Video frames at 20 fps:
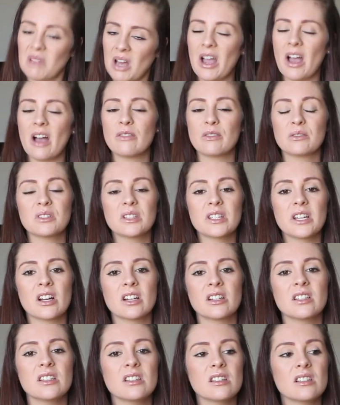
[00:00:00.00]
I have a really
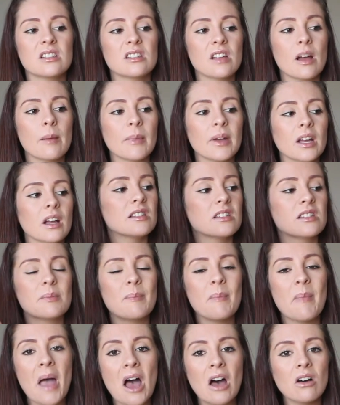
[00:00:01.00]
uneasy stomach.
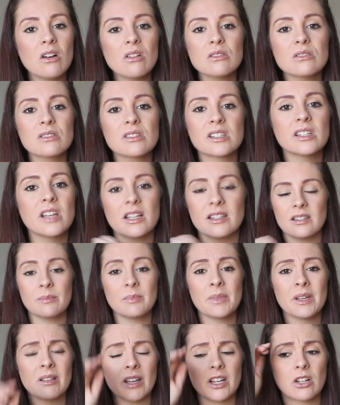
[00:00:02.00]
Smells get to
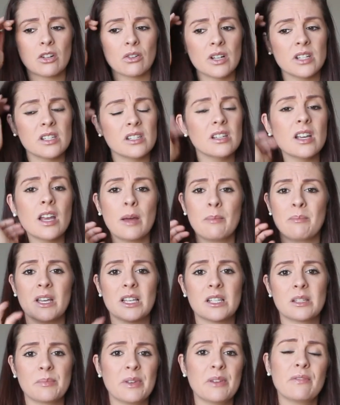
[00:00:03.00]
me like crazy and
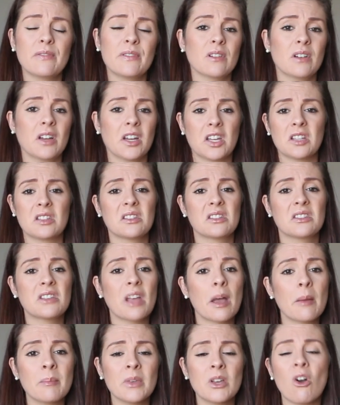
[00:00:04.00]
makes me feel like it
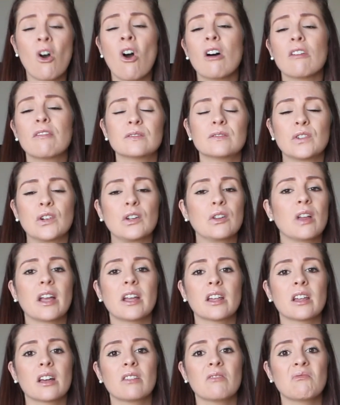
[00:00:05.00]
set me off for
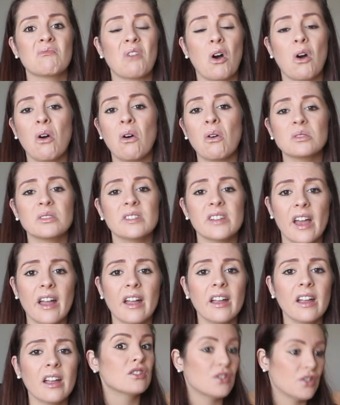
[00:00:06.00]
like the whole
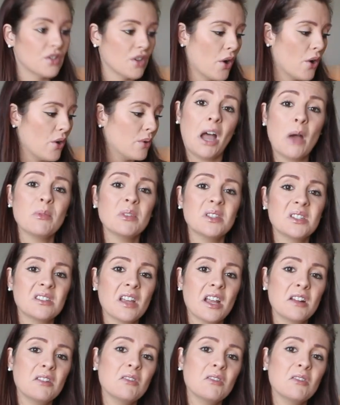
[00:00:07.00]
day. So I would say